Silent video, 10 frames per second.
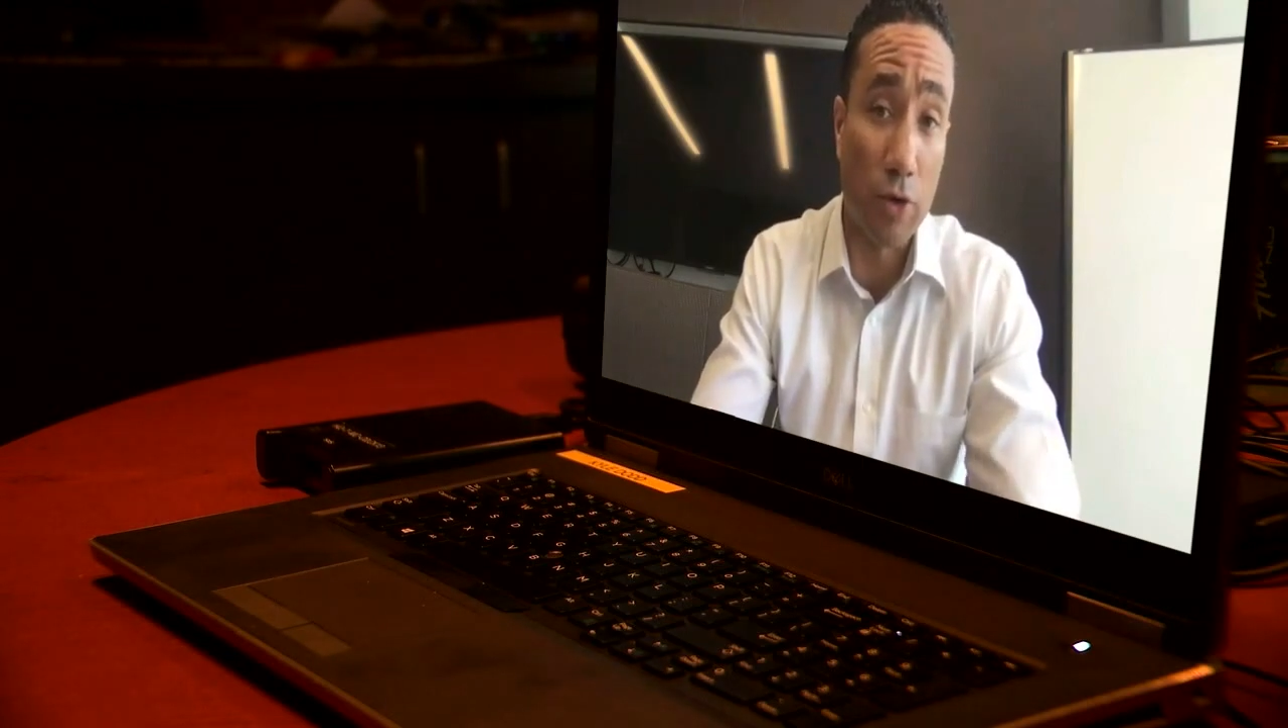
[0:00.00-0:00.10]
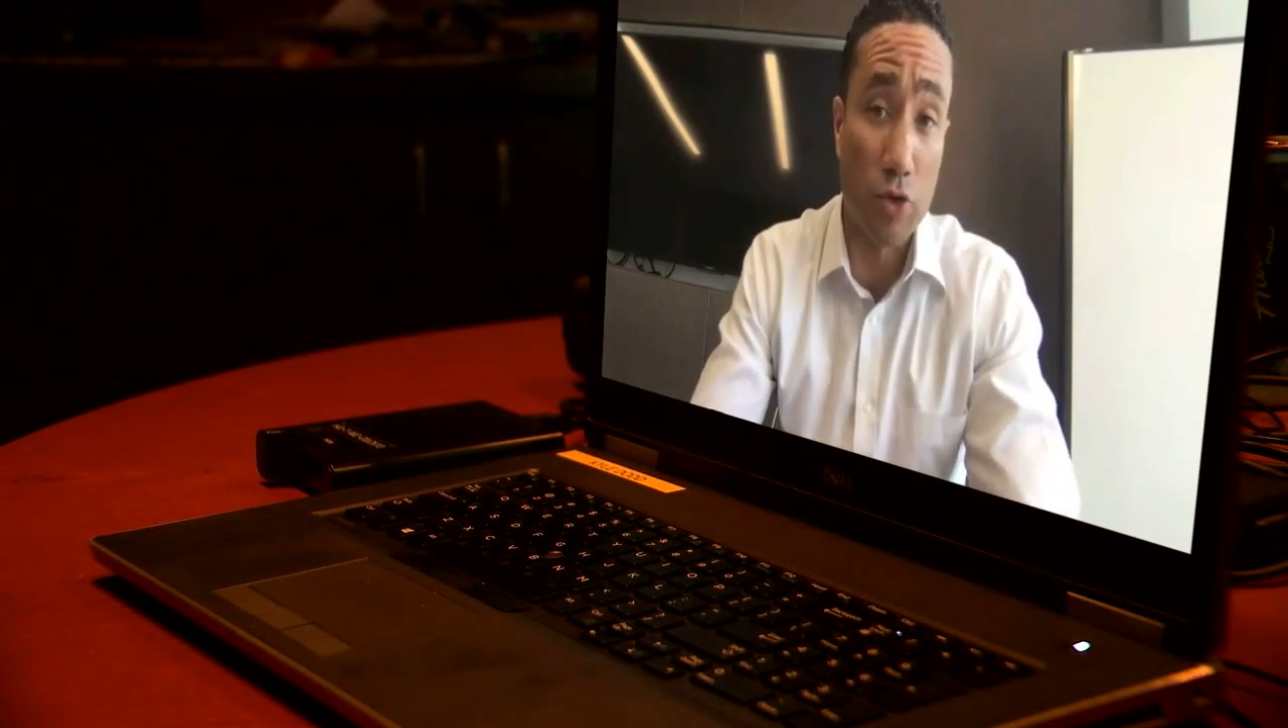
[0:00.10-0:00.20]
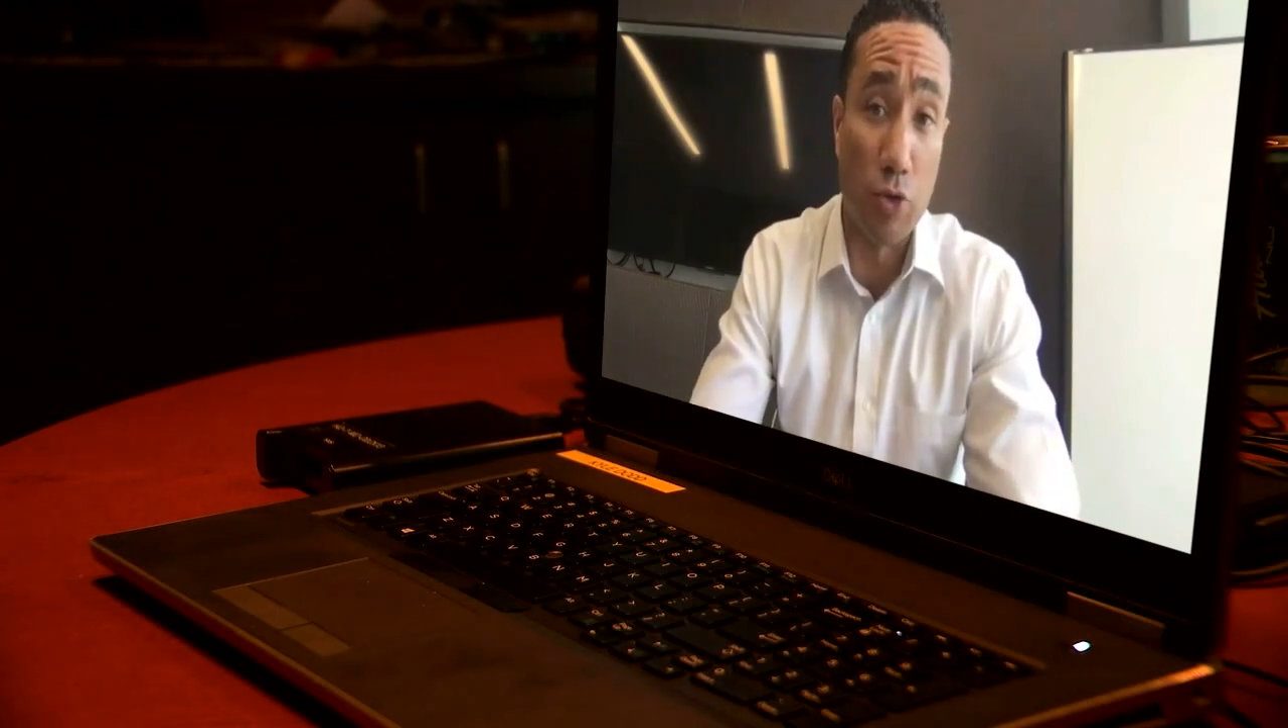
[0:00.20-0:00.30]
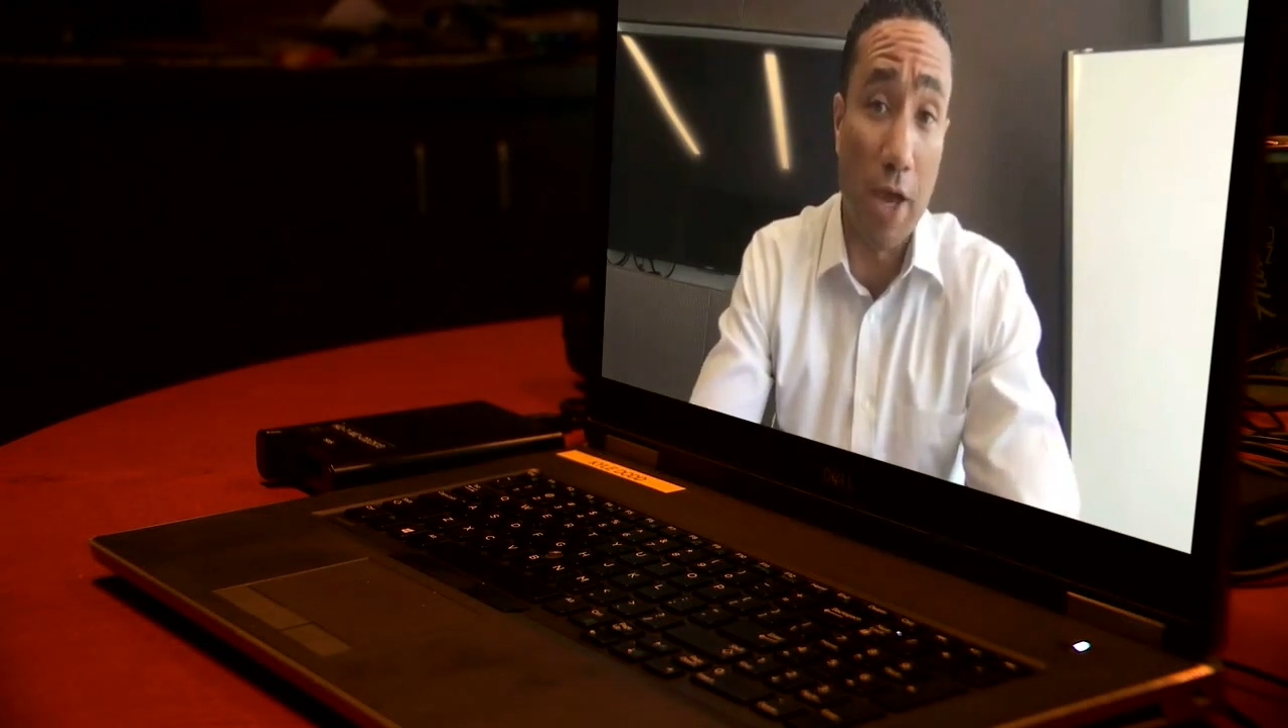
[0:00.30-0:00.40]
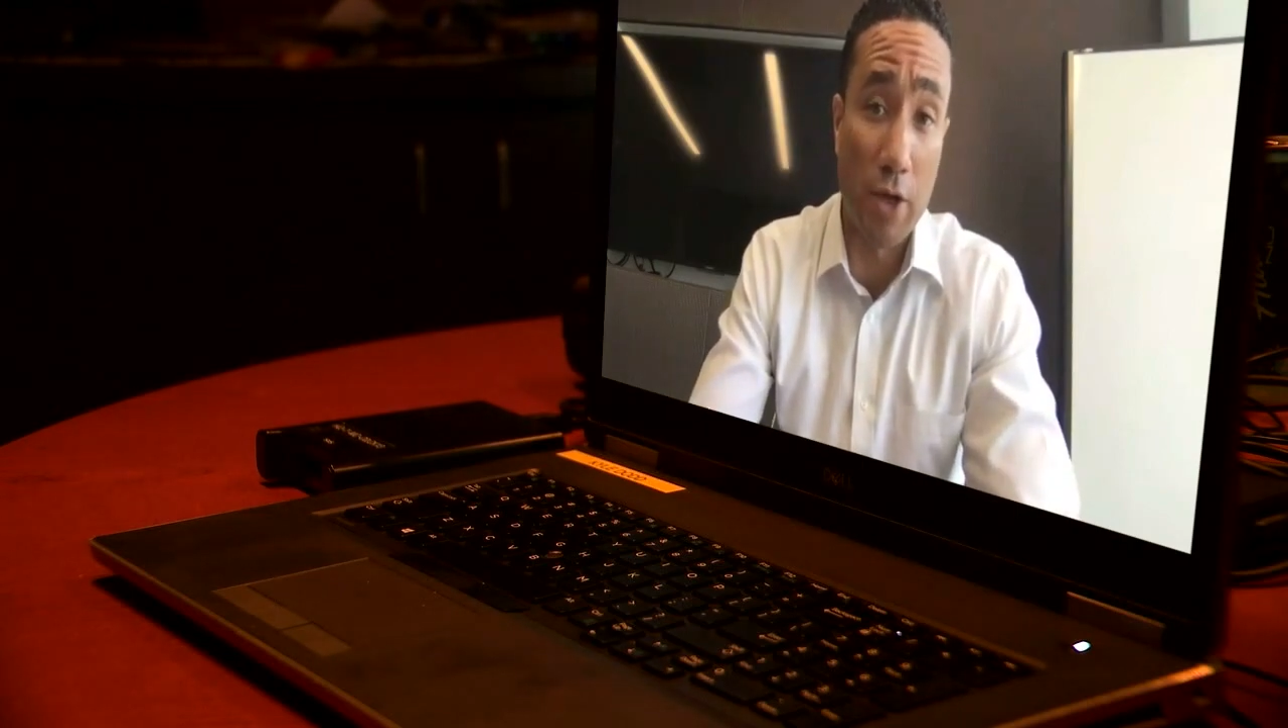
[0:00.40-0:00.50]

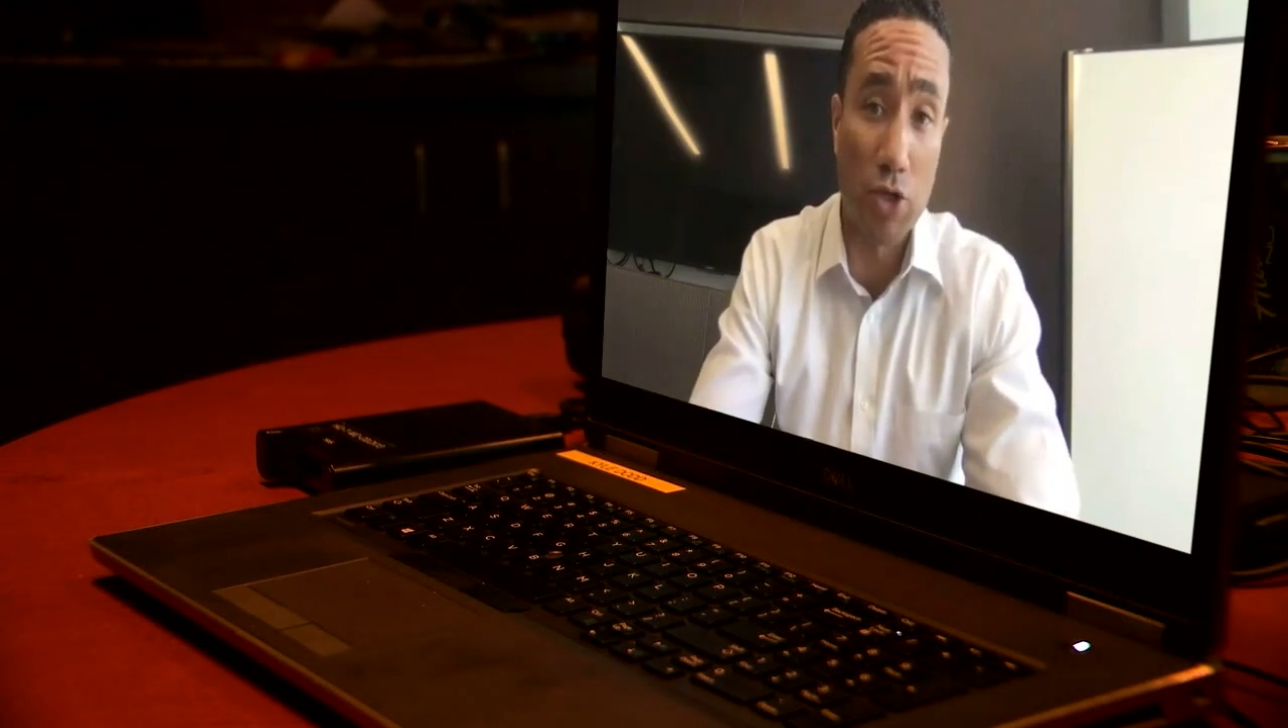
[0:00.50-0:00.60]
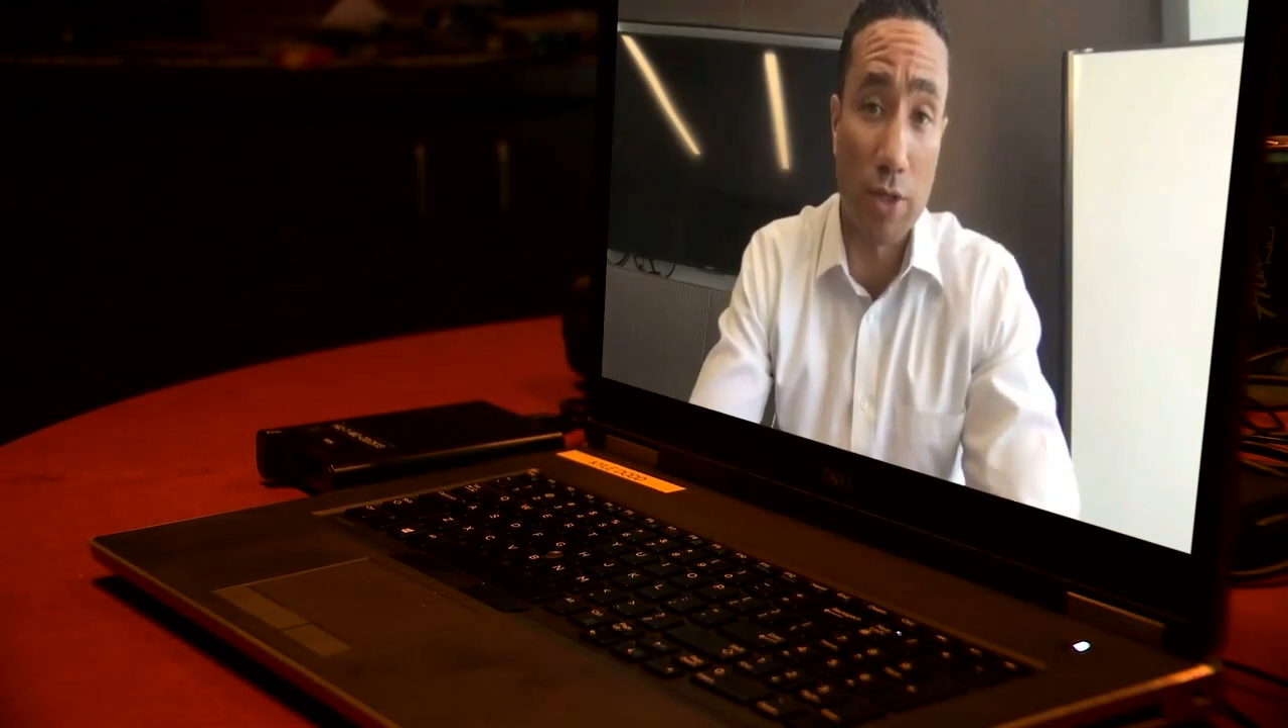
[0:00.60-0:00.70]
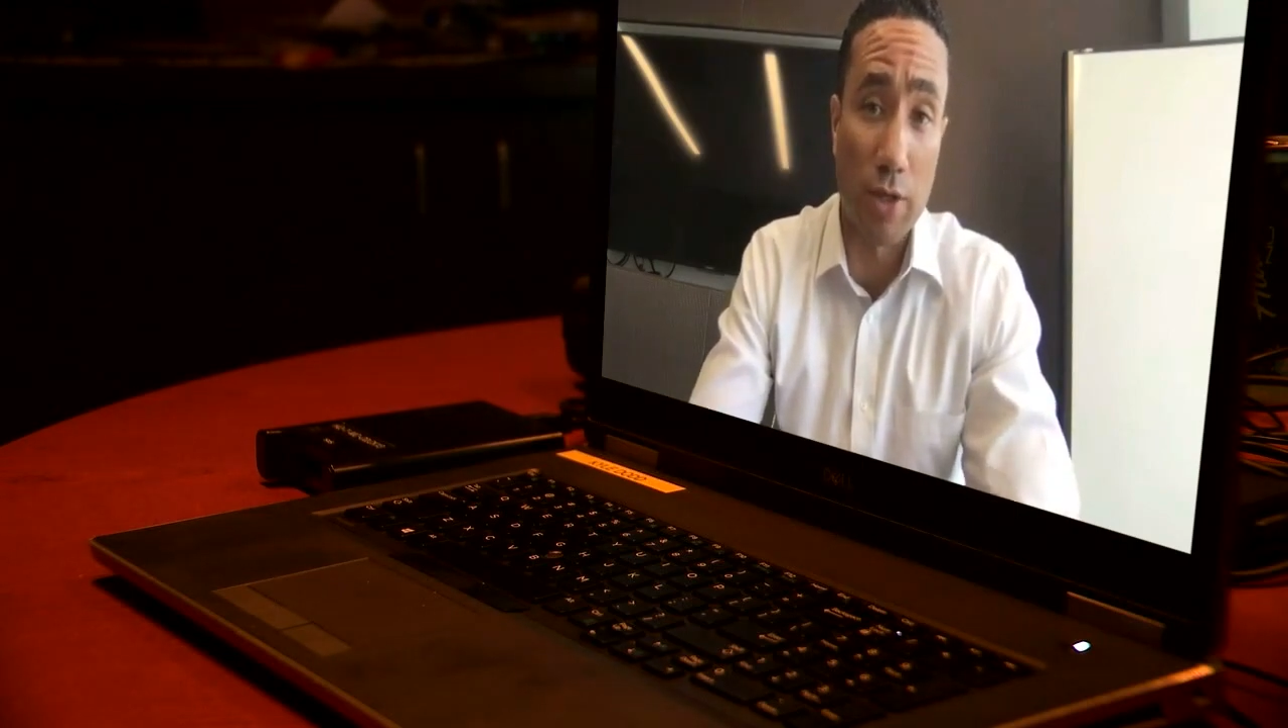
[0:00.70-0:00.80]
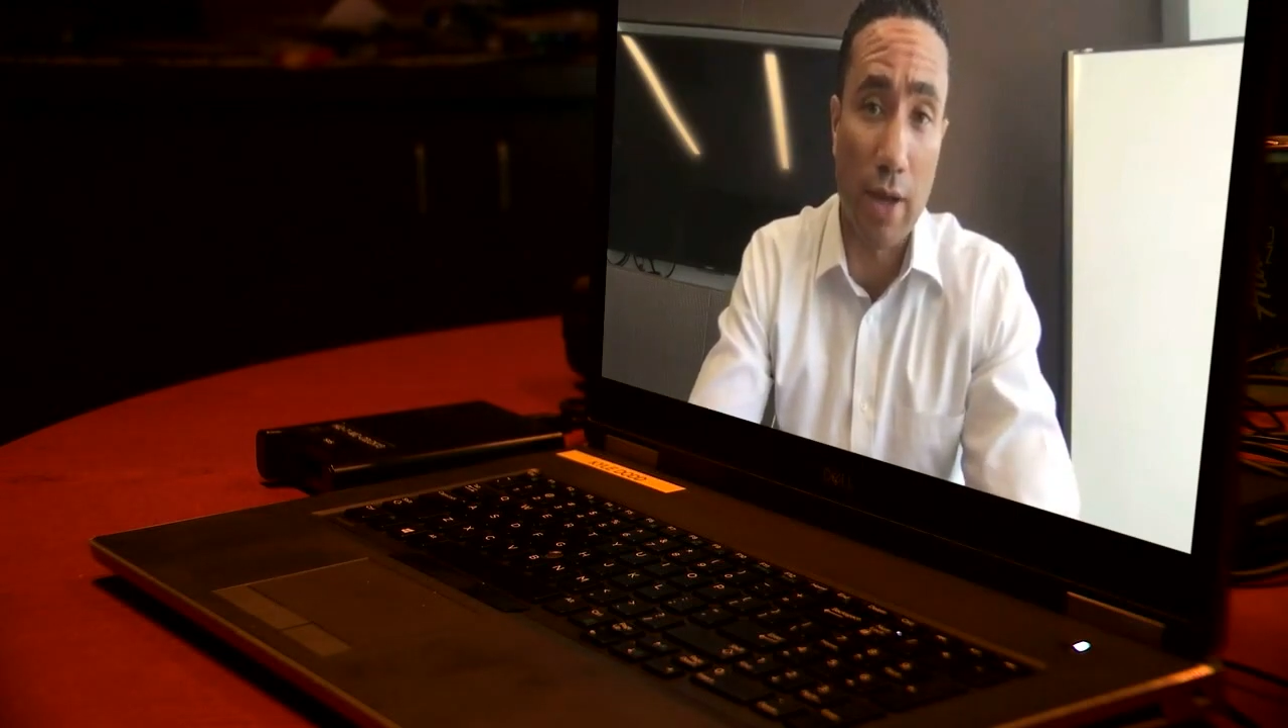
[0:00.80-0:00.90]
adjudication.